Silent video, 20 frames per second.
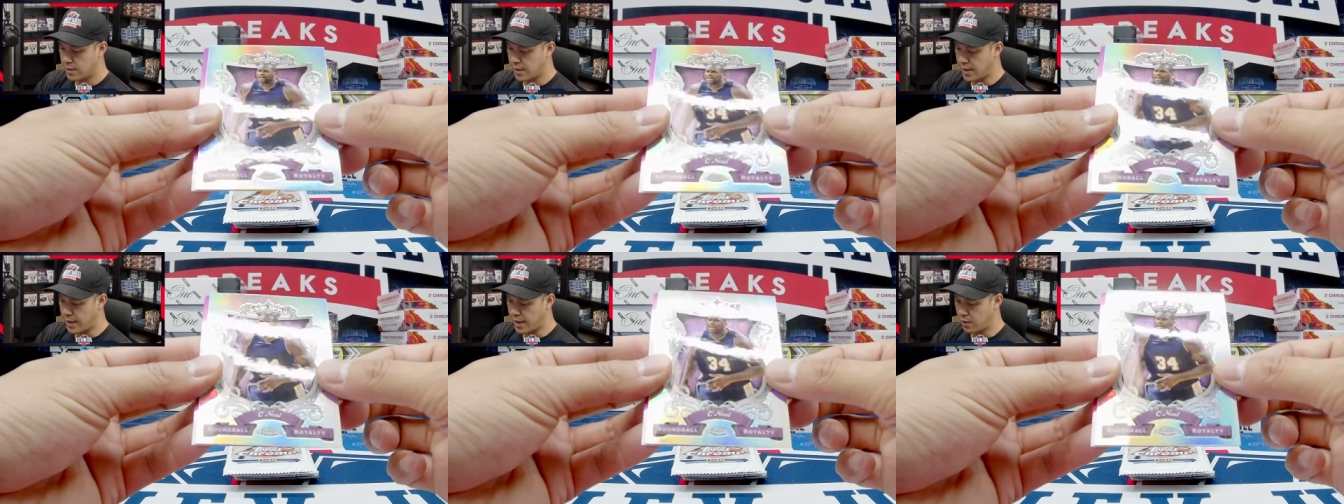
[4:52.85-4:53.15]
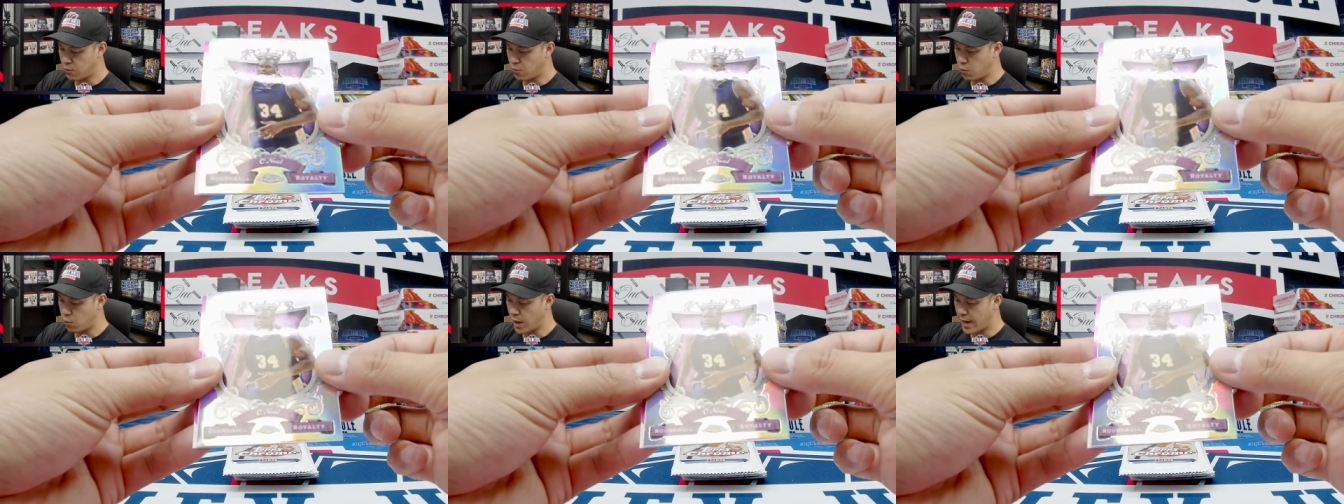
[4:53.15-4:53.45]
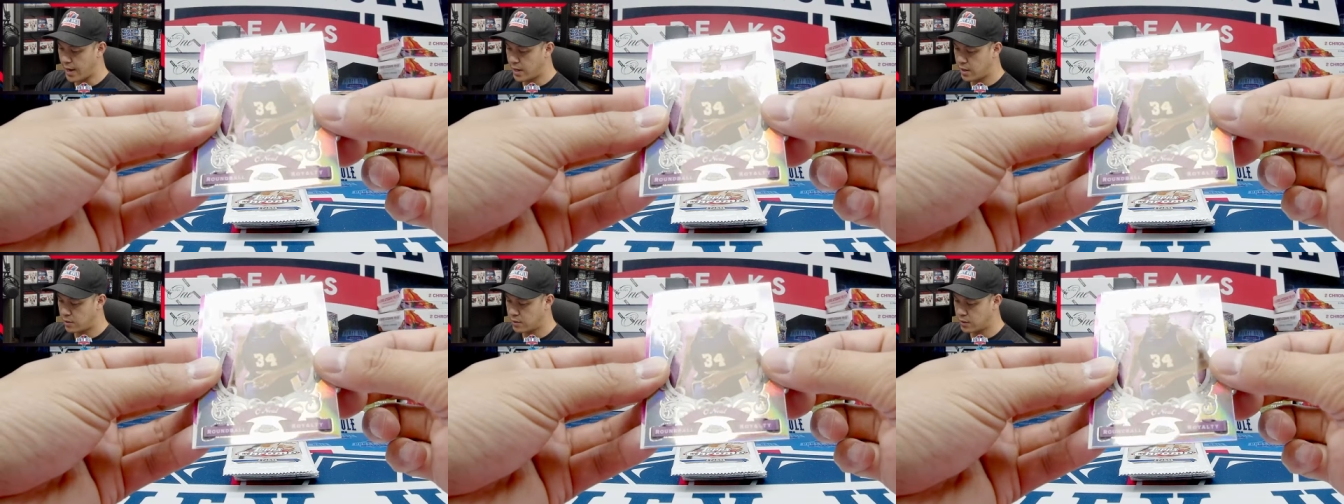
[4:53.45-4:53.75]
And
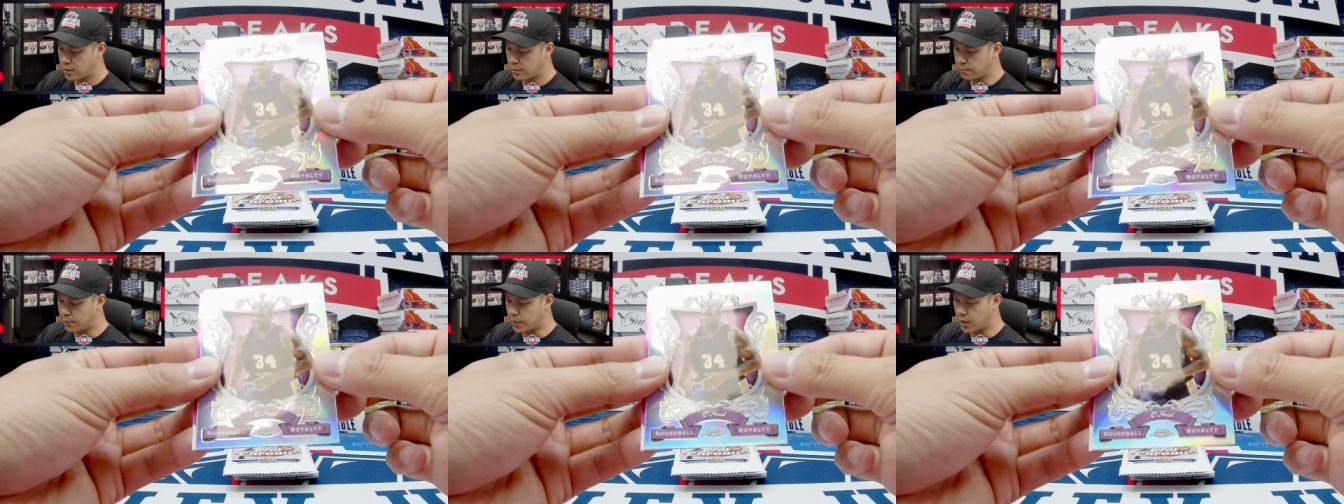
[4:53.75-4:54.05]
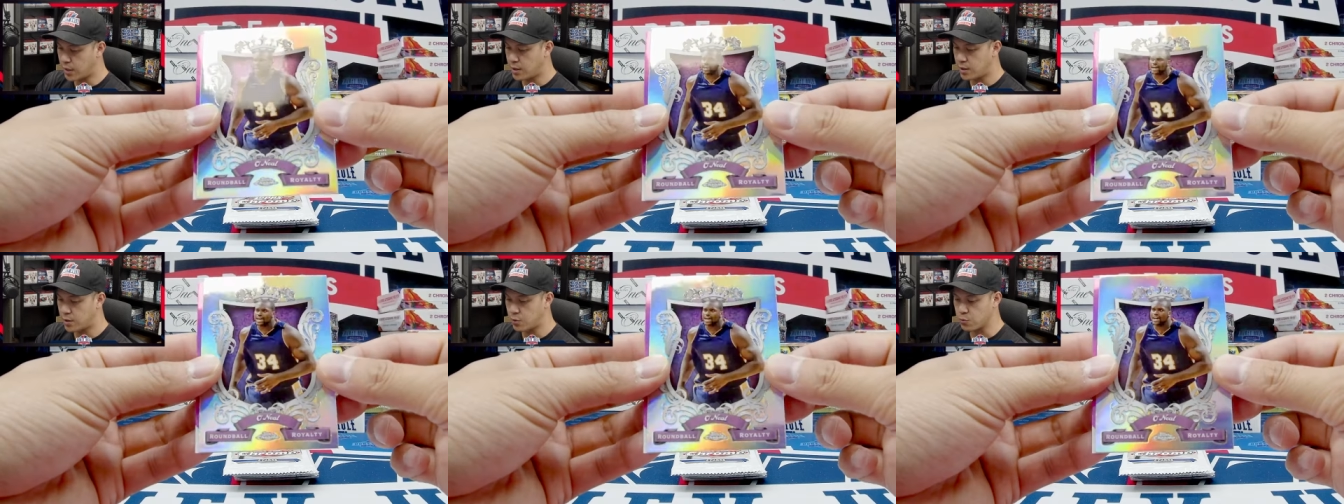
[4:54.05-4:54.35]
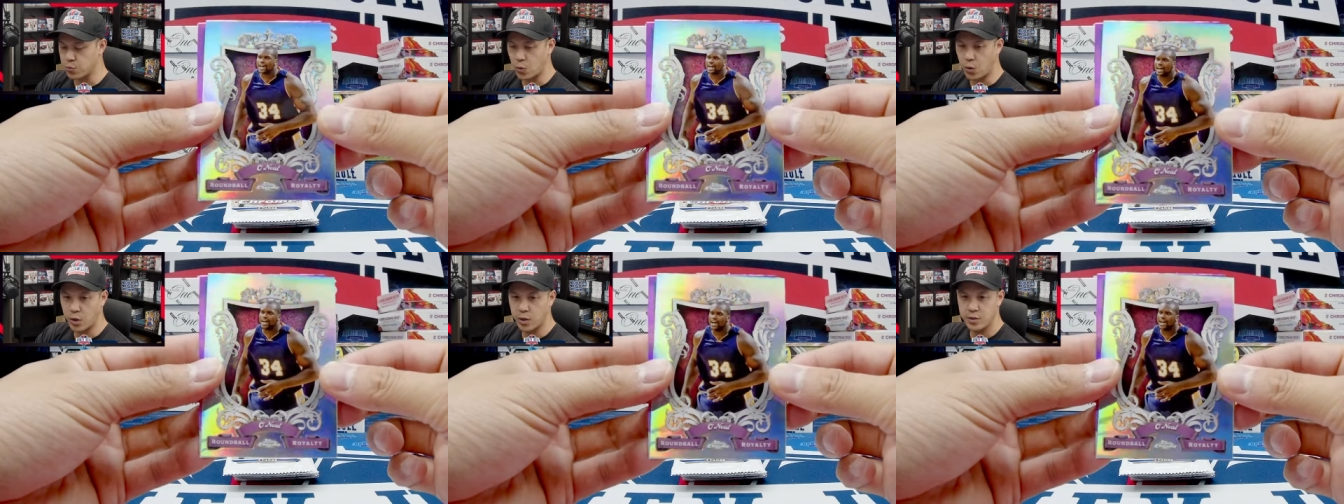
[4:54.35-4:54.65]
round ball
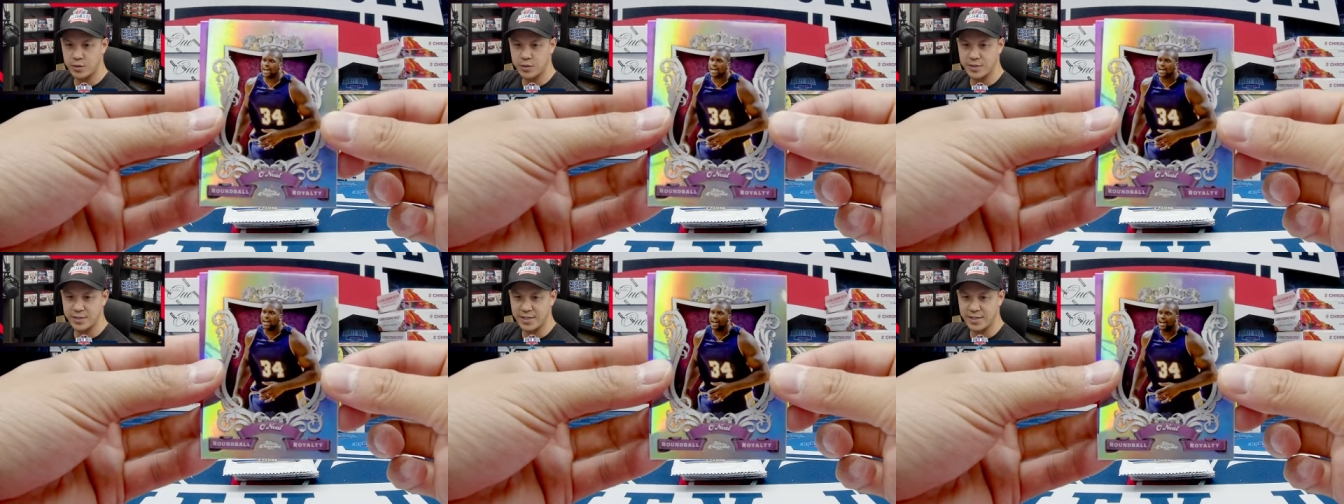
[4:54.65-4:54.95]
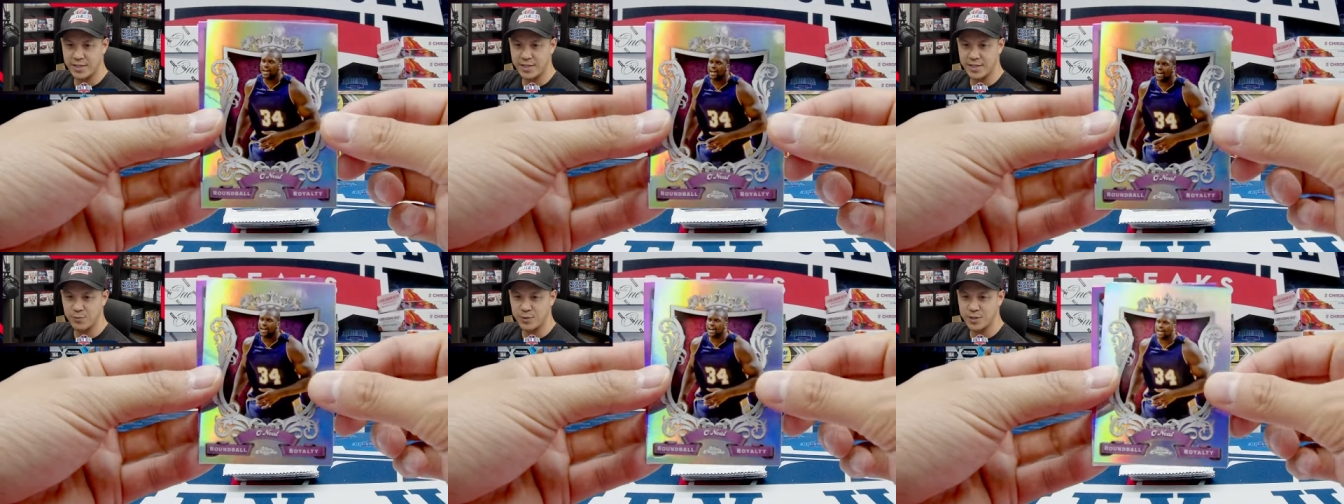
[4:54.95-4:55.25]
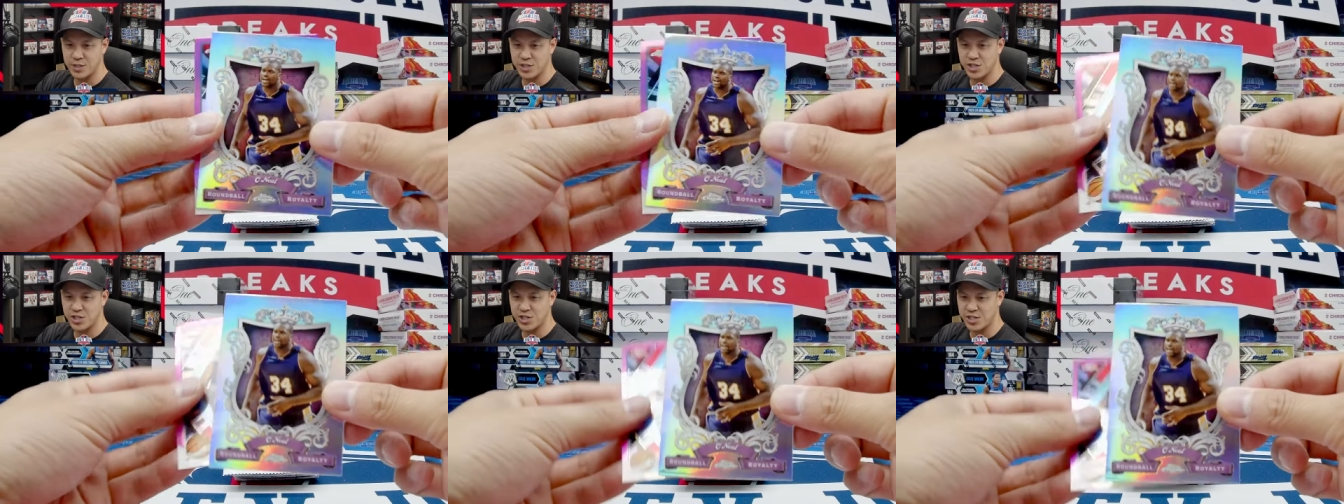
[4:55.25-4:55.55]
royalty with
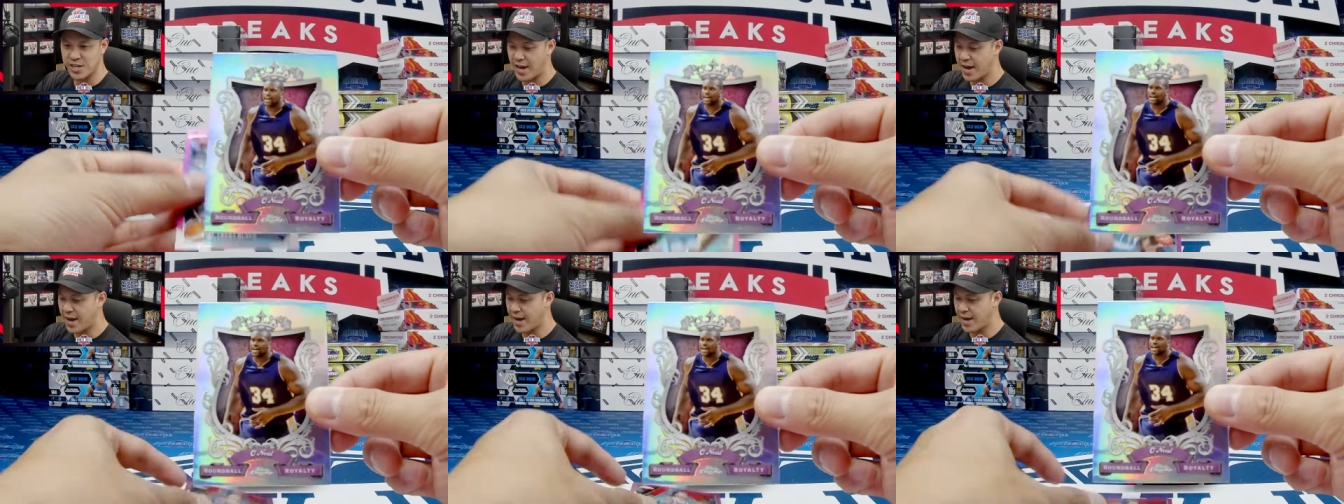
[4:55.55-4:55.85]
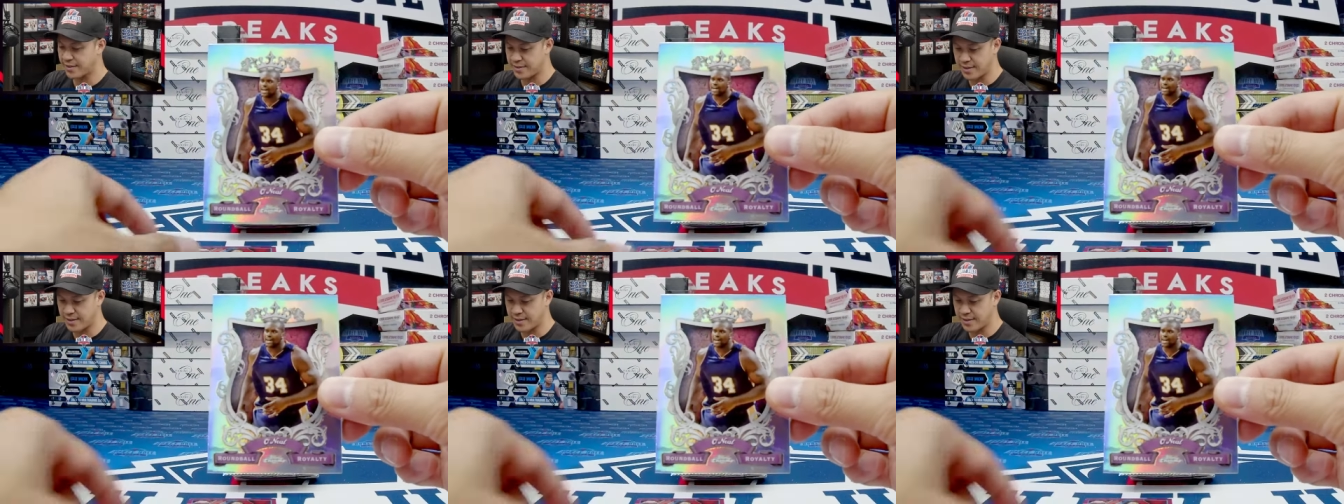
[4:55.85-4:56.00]
Shaq.